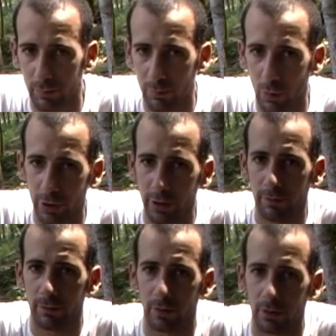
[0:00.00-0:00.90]
money
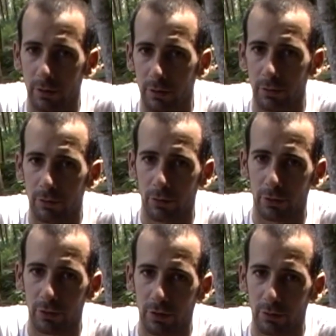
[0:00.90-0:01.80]
for
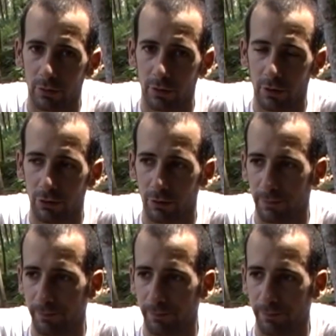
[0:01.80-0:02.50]
this association.